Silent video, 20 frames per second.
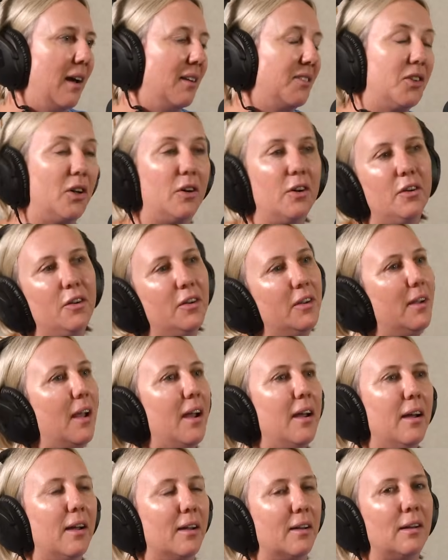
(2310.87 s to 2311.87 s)
So,
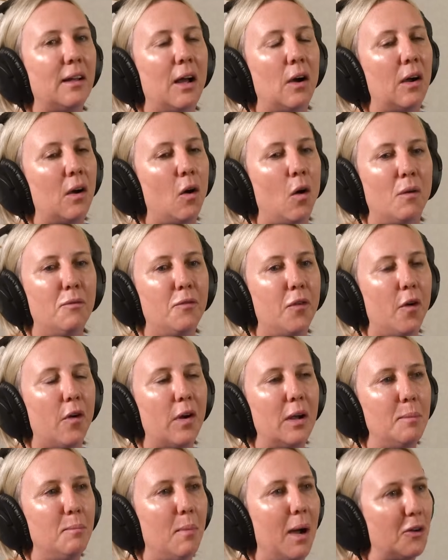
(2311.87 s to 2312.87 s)
I
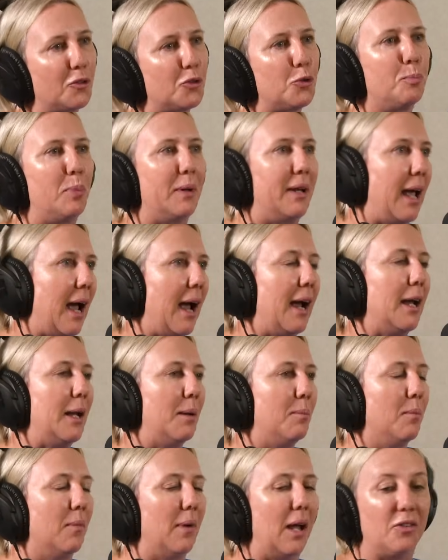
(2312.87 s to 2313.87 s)
very much became,